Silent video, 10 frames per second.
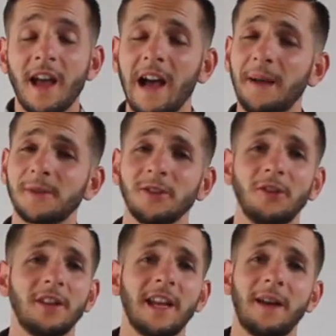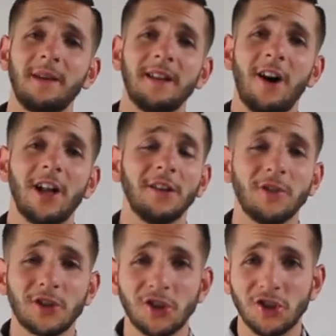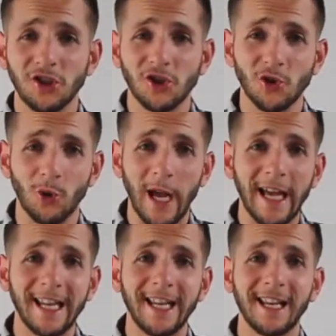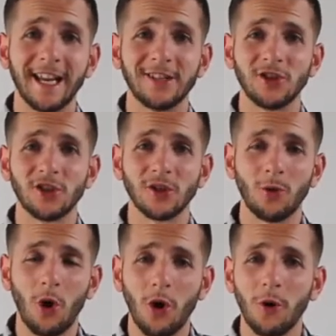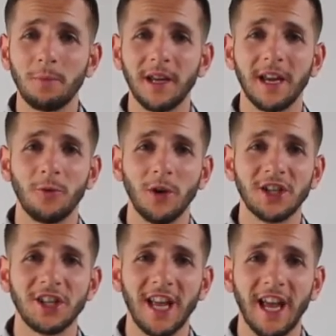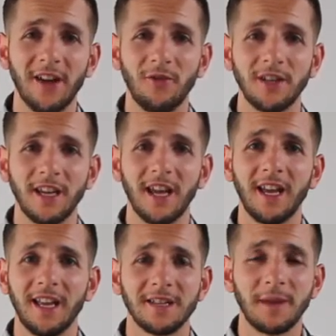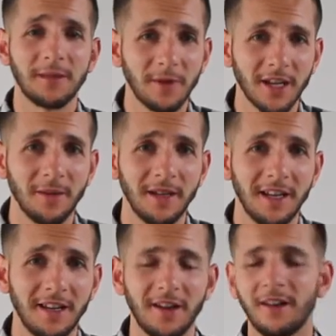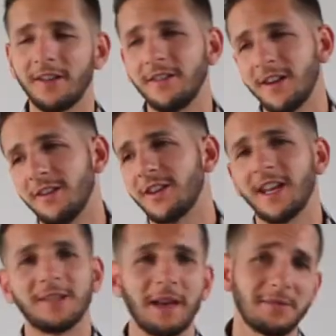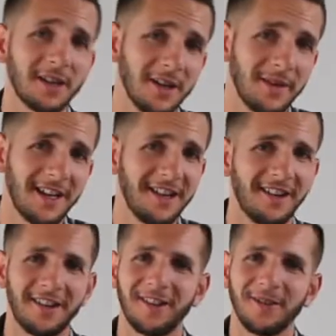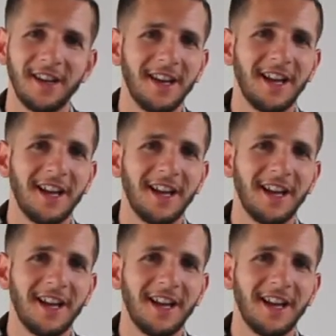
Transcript: Absolutely. I mean, all of us are just dreading and just hoping and wishing every day, hey, is baseball coming in? Oh, no. Okay, is baseball coming in? Oh,